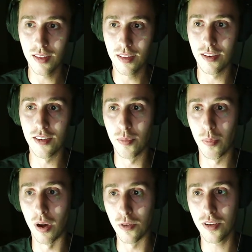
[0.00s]
This is a
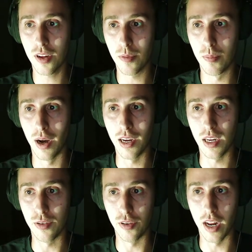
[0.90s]
post by a
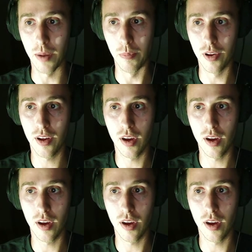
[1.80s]
user named